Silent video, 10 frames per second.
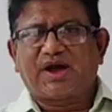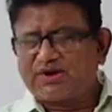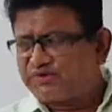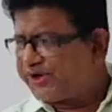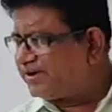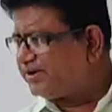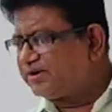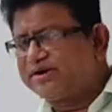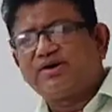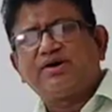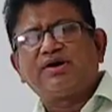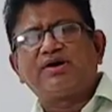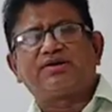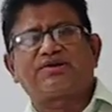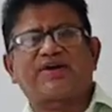And when
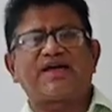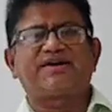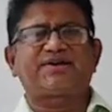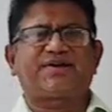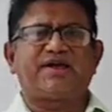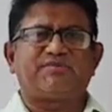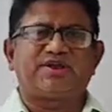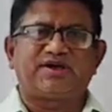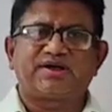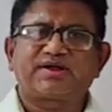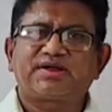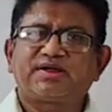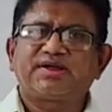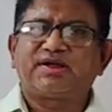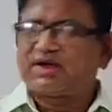the tiger came near,
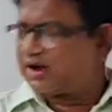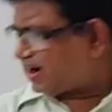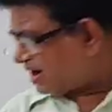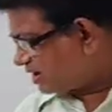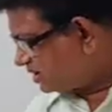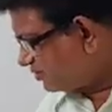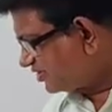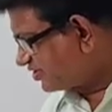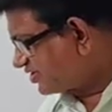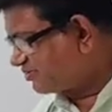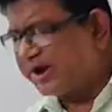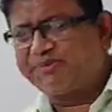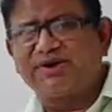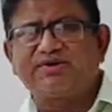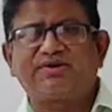and Mrs.
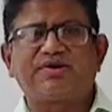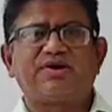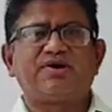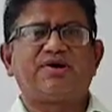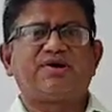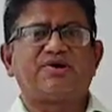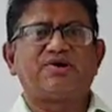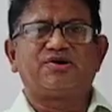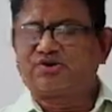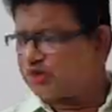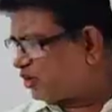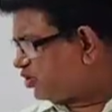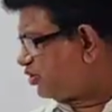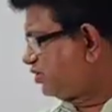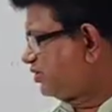Mabin
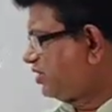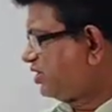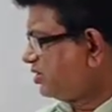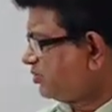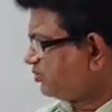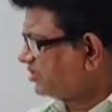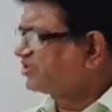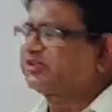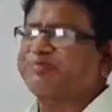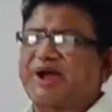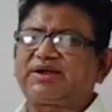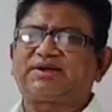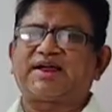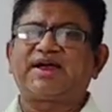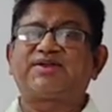told Mrs.
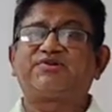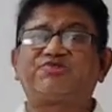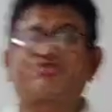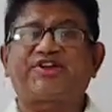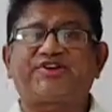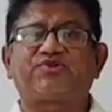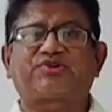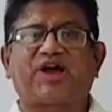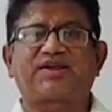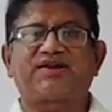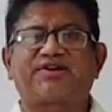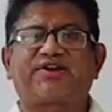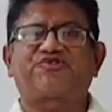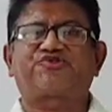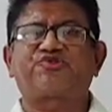Packletide, you take your target
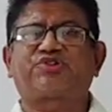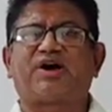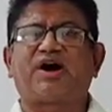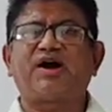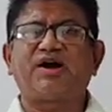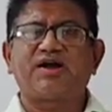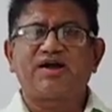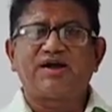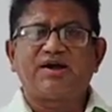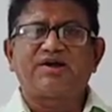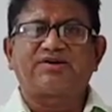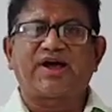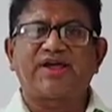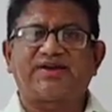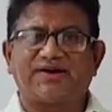and shoot the
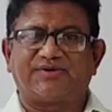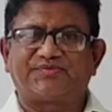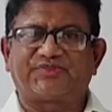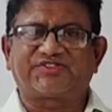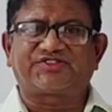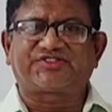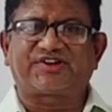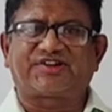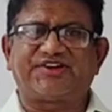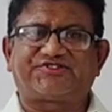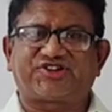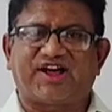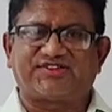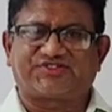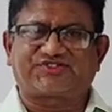tiger. This is the great
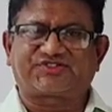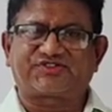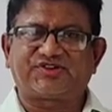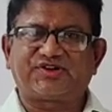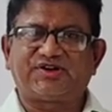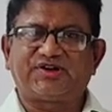chance.